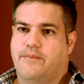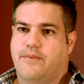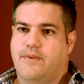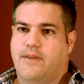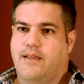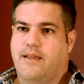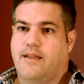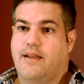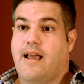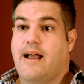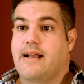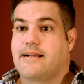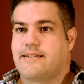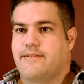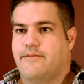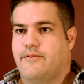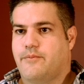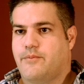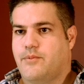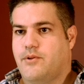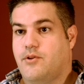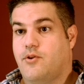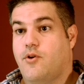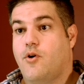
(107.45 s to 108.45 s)
and
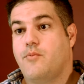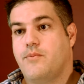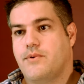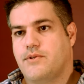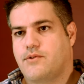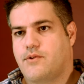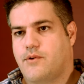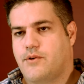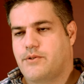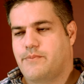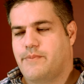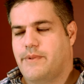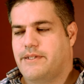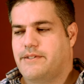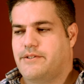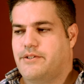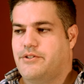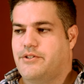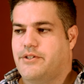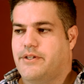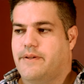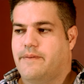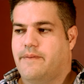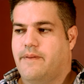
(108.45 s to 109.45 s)
ActiveMQ open source
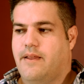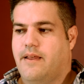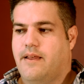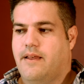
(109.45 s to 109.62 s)
messaging.